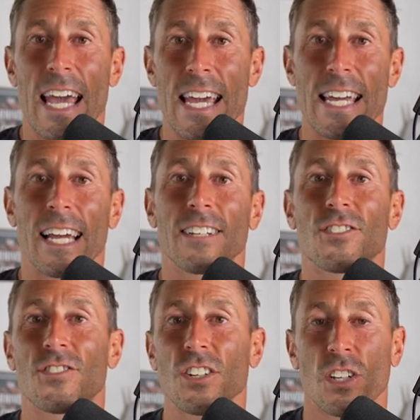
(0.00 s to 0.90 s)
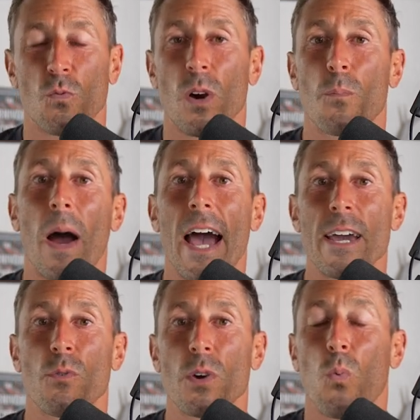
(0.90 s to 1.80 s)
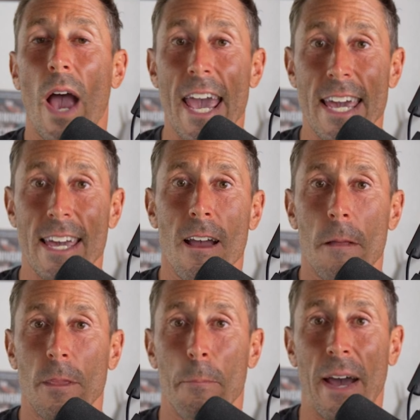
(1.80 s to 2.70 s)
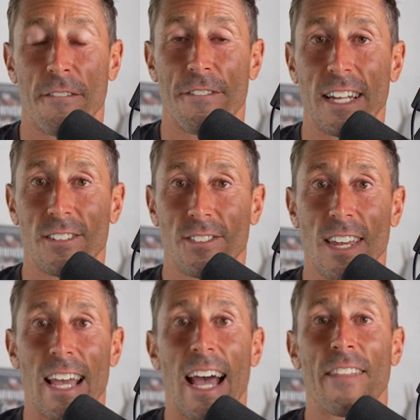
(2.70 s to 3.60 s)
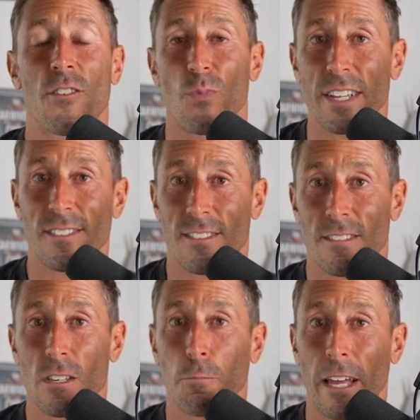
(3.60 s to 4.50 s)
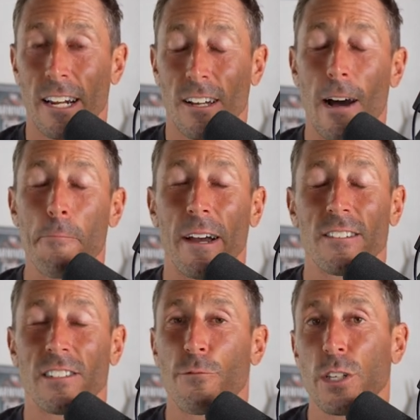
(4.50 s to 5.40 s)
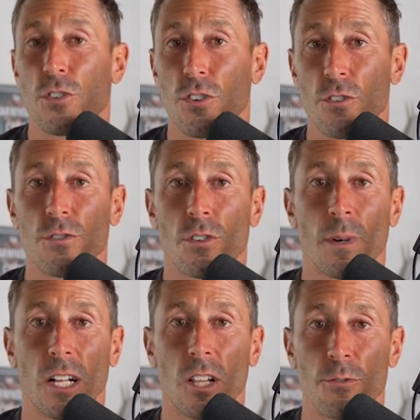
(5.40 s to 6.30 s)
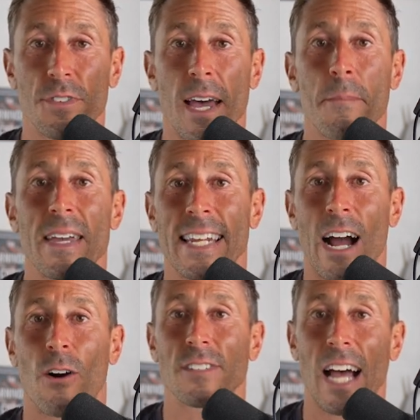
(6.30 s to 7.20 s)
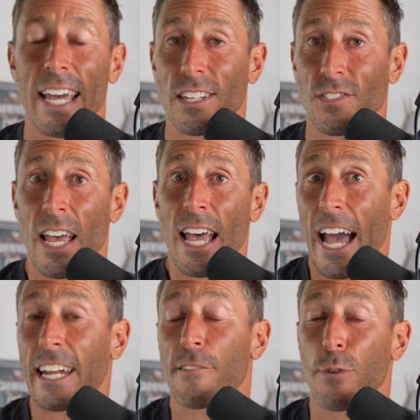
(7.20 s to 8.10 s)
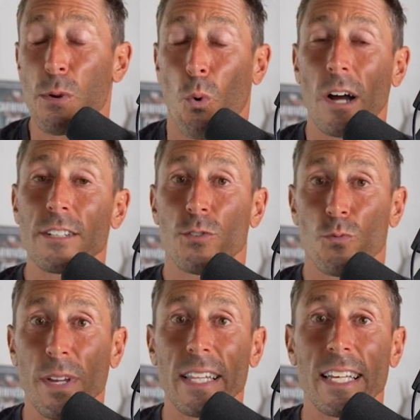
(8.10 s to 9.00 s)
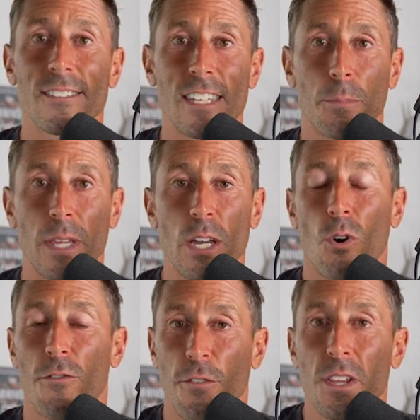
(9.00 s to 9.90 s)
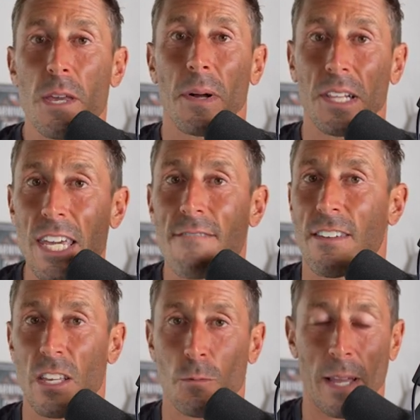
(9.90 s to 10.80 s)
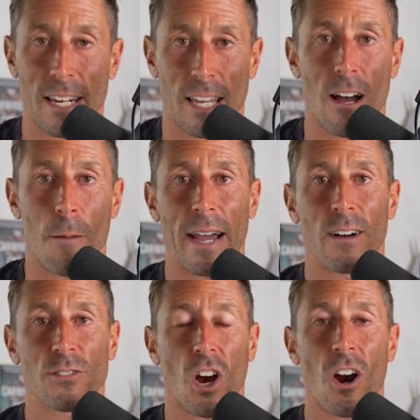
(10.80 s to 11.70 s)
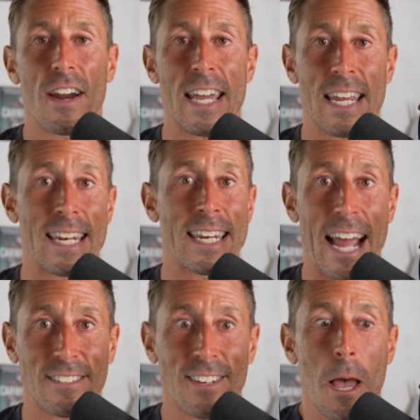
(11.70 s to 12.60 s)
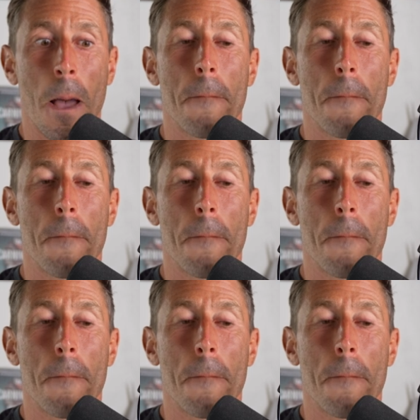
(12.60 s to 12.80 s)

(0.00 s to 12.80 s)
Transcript: a decision whereby we weigh the benefits and the risks of these plant compounds if we choose to include them in our diets, and if we want to really deeply or fully believe that these plant compounds are a net